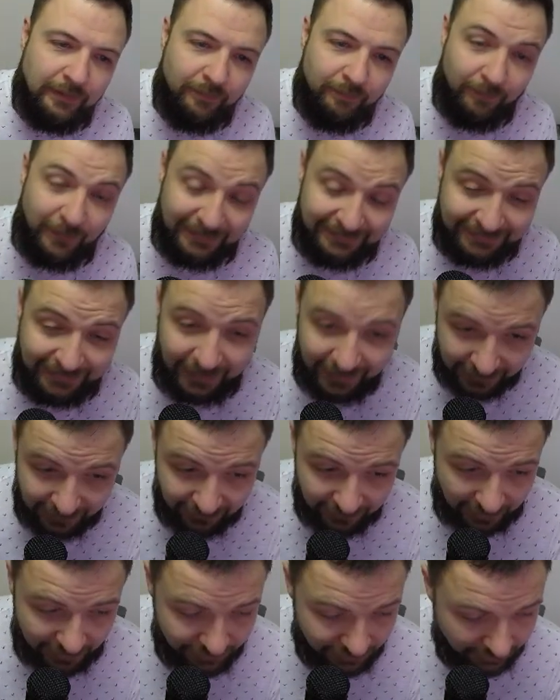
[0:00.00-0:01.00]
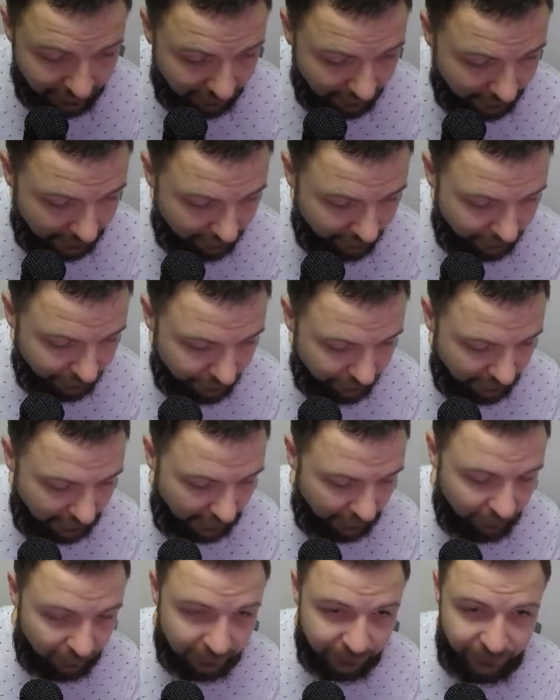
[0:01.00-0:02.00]
My psychological level
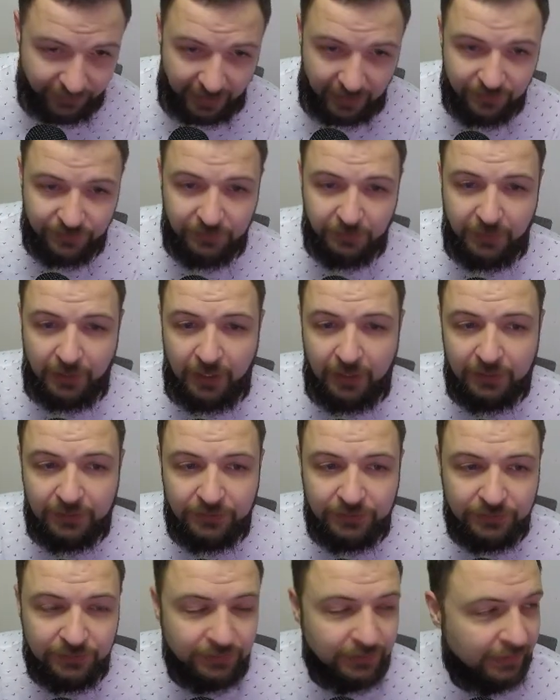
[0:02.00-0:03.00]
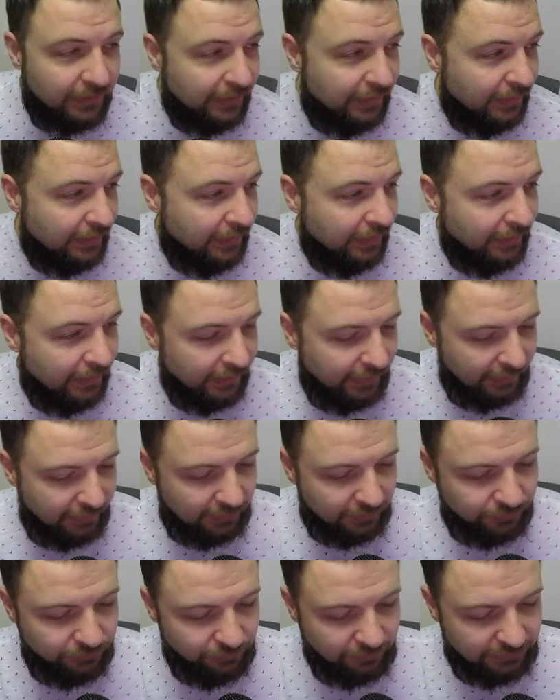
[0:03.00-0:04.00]
today was $1,000. And
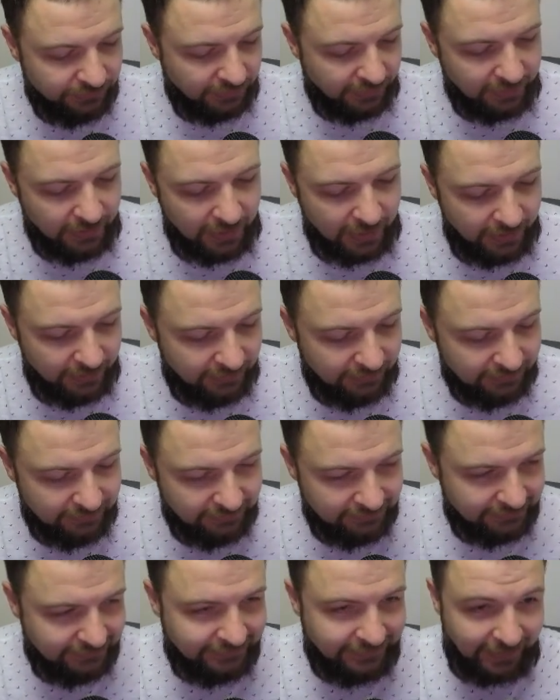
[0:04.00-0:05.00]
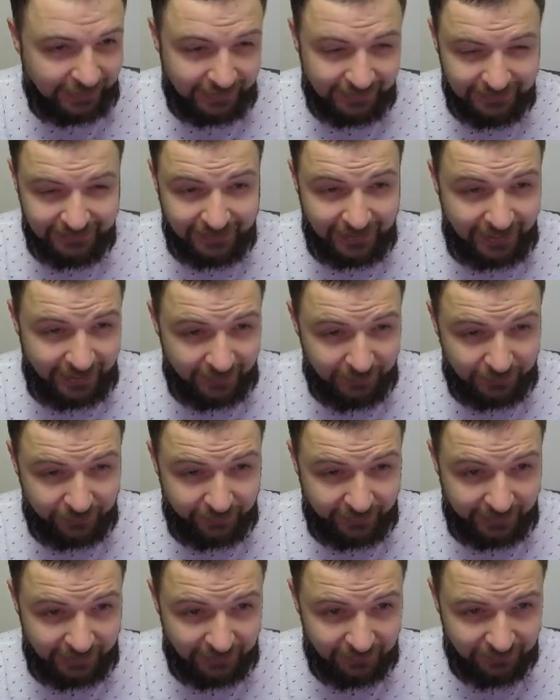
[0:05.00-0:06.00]
as soon as I got it, second time
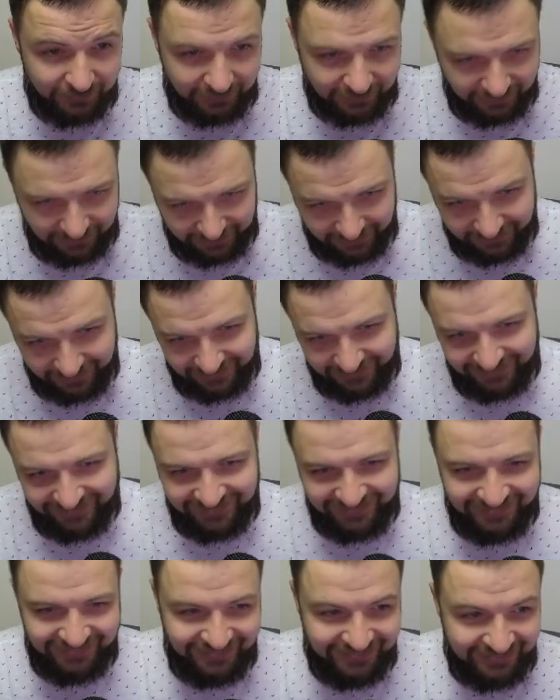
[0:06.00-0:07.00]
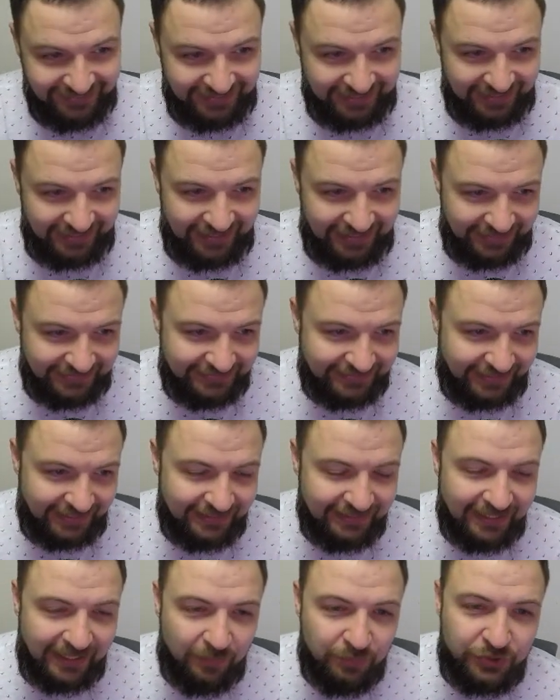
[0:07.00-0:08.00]
around, I
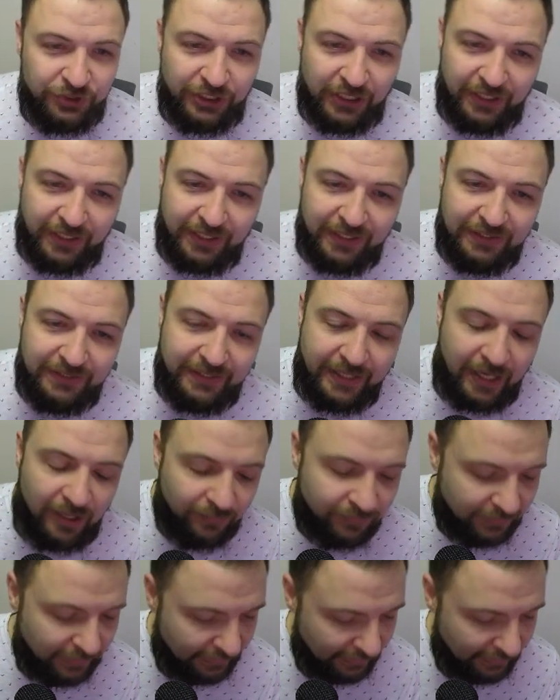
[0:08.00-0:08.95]
said, I'm shutting it down.